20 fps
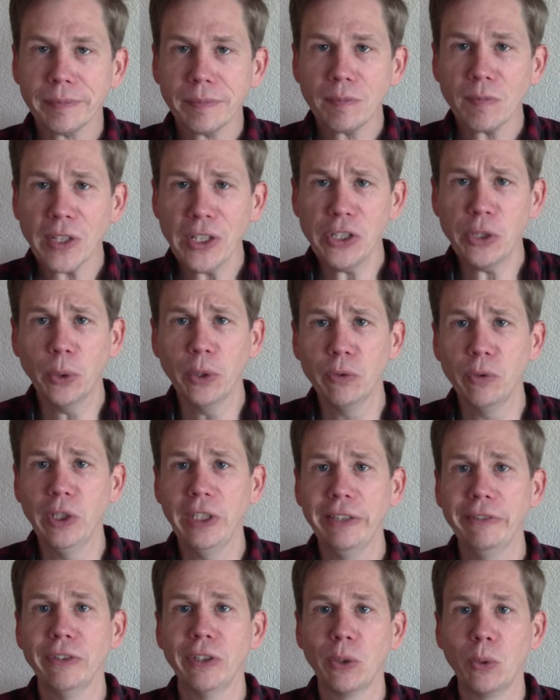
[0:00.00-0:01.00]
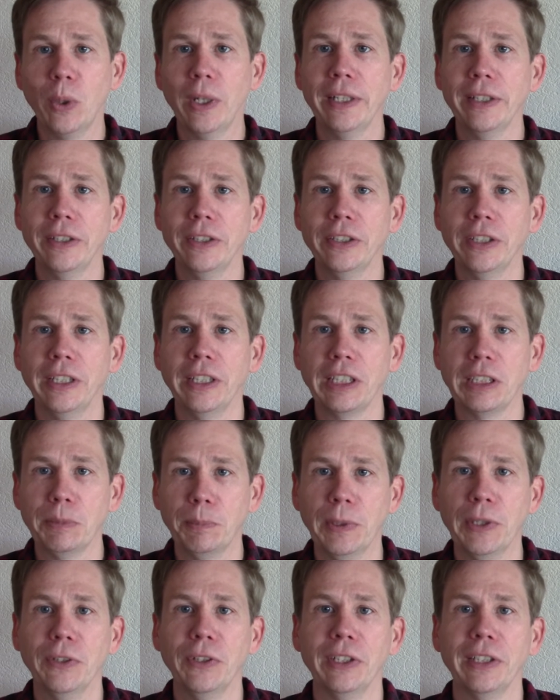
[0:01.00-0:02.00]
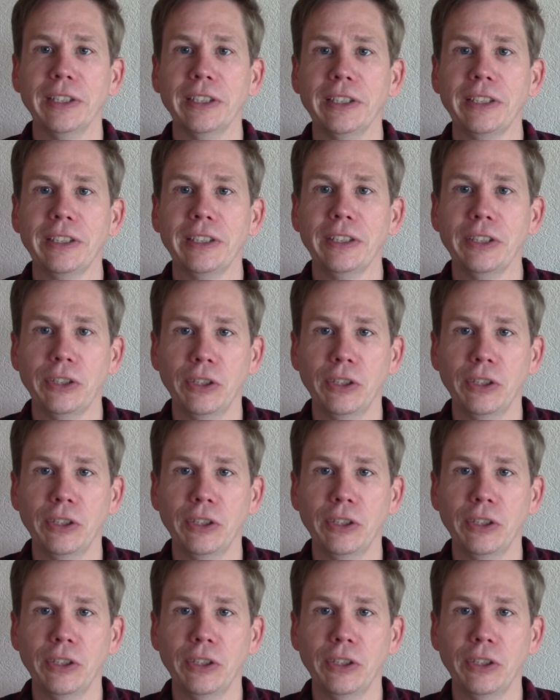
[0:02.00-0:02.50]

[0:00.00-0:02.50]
So it really requires an experienced